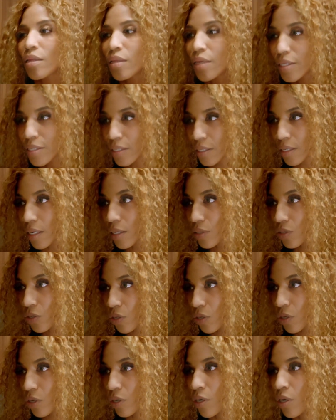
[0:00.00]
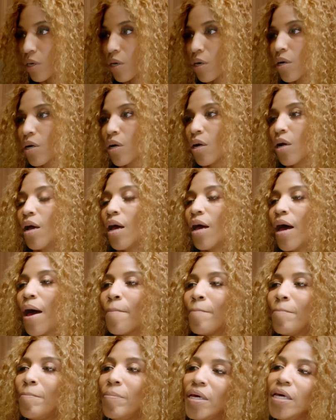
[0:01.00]
listening to her
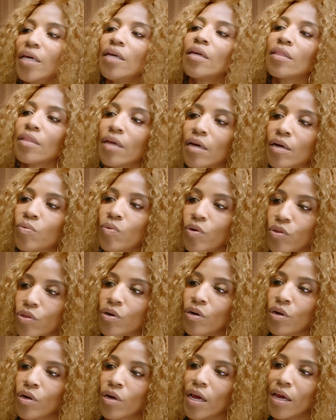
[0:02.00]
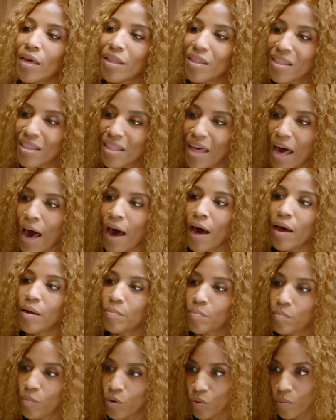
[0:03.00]
and being there with her in that
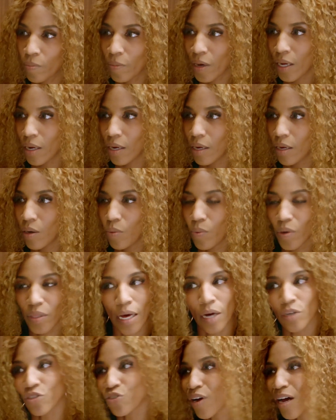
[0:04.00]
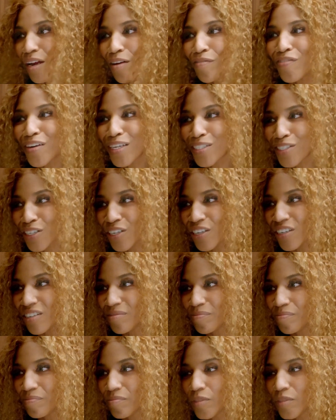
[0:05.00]
moment without trying to fix her,